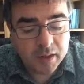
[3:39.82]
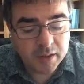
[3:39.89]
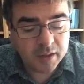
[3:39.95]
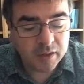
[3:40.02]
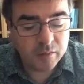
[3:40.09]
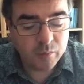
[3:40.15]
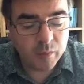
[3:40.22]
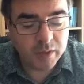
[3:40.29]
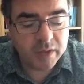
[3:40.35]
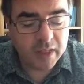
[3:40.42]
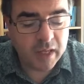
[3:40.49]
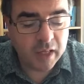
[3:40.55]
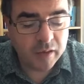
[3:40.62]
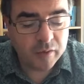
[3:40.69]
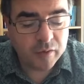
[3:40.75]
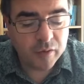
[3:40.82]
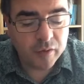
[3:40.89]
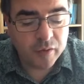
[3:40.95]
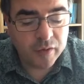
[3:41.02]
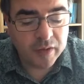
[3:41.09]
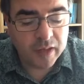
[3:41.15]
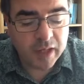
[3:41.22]
Didn't we tell
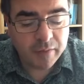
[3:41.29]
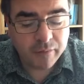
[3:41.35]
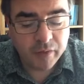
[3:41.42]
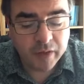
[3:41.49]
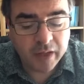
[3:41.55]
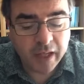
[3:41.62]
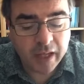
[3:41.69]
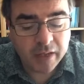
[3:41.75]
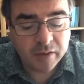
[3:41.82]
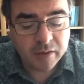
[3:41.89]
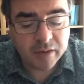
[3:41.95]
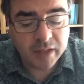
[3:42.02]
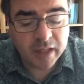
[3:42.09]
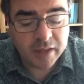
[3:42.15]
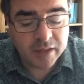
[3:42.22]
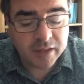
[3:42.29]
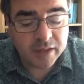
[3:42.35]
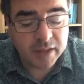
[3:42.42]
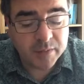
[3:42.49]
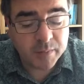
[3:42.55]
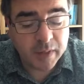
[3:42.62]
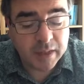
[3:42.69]
you never again to teach in
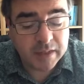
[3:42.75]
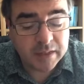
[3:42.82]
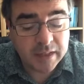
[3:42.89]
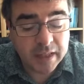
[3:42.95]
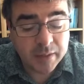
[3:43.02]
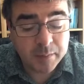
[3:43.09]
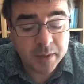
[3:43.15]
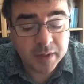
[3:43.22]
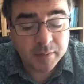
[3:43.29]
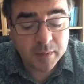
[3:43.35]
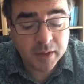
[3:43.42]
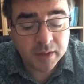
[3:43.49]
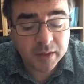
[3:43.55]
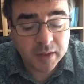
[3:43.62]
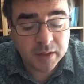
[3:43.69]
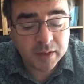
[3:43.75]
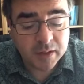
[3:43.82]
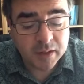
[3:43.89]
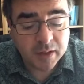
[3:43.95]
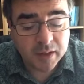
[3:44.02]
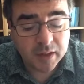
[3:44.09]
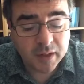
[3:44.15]
this man's name? He demanded.
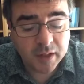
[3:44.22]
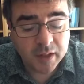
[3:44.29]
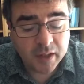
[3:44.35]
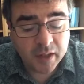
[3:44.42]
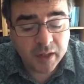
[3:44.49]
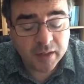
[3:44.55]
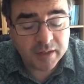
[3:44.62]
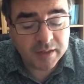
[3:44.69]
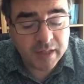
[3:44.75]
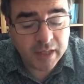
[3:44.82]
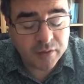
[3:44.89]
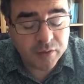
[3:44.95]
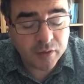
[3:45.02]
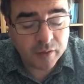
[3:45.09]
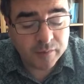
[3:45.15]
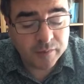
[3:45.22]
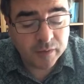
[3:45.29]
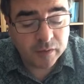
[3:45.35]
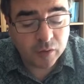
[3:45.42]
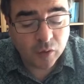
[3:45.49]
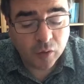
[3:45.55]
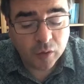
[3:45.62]
Instead, you have
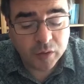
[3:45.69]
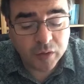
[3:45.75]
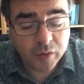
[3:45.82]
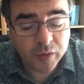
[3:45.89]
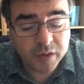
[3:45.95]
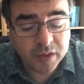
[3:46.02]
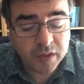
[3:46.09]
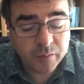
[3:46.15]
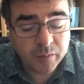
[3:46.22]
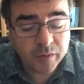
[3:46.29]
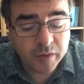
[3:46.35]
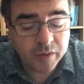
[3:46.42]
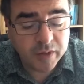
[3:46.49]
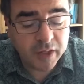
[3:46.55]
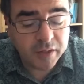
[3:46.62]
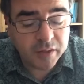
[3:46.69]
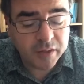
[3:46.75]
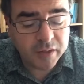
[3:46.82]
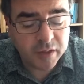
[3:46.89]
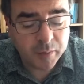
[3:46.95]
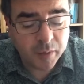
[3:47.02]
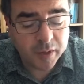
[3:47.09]
filled all Jerusalem with your
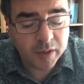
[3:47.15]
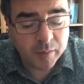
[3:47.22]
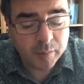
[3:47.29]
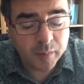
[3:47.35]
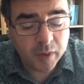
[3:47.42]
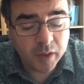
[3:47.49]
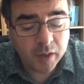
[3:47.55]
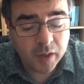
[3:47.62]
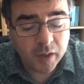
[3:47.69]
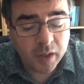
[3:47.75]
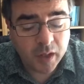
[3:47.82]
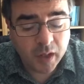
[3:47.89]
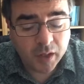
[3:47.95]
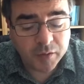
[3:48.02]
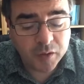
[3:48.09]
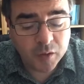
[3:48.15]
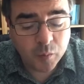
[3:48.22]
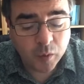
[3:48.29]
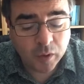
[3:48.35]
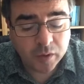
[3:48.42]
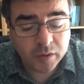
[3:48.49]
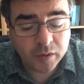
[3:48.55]
teachings about him, and you
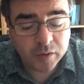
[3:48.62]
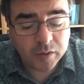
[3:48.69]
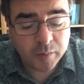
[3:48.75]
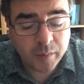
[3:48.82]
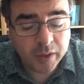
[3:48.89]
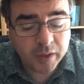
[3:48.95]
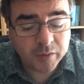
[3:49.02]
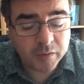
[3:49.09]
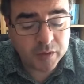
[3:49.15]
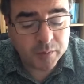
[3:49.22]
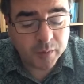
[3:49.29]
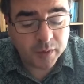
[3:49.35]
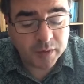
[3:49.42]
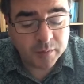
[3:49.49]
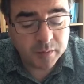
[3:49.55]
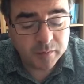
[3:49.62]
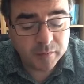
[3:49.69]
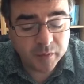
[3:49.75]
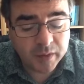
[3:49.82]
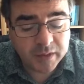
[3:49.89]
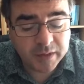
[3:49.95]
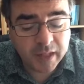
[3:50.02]
want to make us responsible for
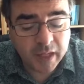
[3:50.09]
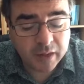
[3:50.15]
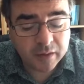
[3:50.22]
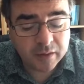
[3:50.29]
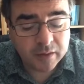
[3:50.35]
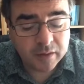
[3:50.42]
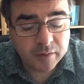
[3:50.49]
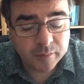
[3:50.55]
his death.